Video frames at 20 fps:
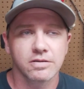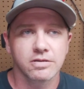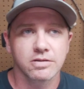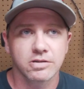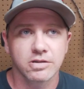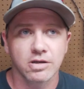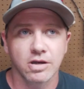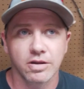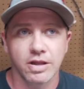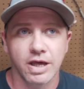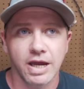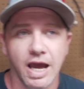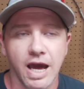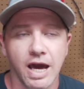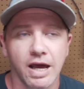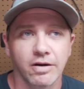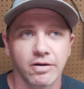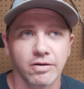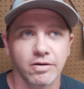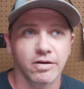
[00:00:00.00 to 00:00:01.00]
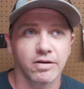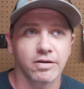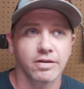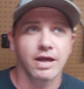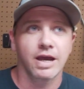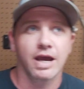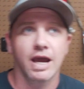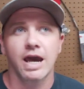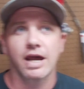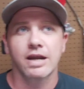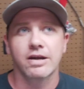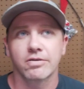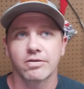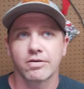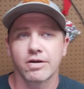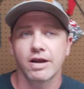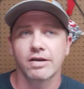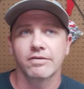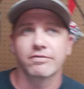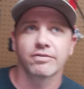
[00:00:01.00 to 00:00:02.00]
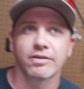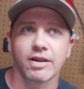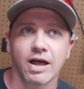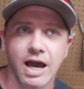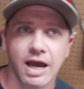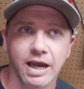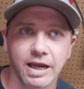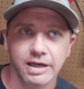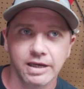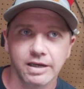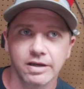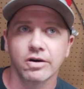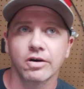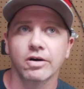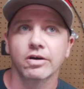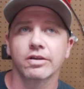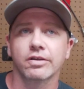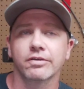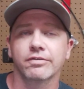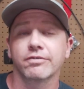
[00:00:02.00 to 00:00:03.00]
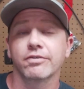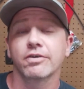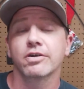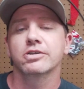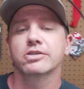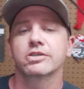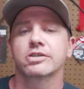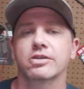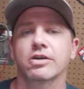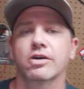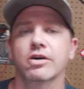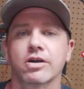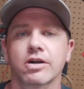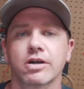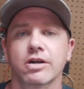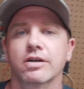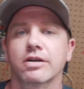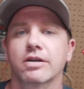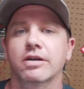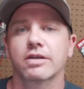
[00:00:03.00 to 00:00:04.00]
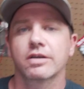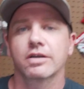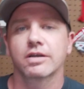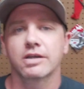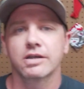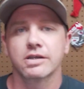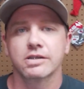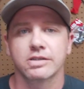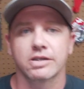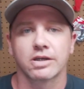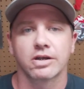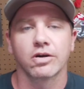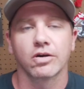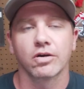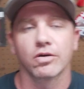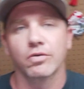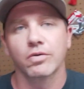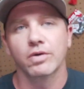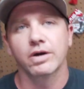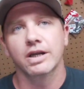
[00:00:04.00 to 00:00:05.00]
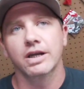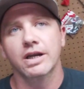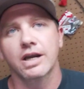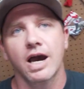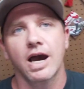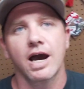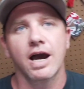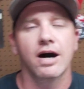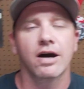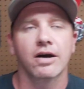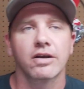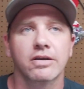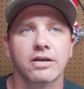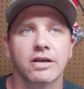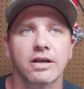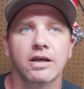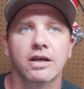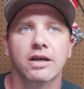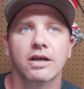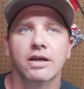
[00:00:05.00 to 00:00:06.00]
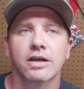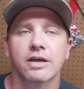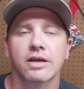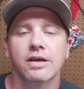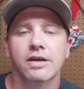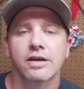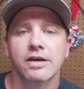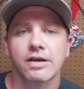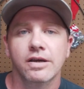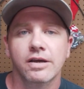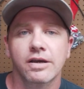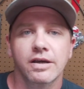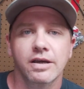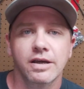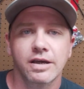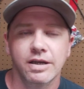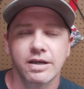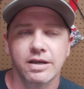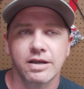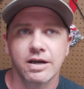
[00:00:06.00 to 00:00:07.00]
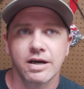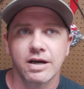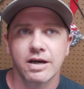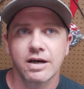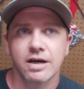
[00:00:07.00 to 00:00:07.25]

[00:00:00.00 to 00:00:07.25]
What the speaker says: so they had to red flag it on the first start, because a girl went down and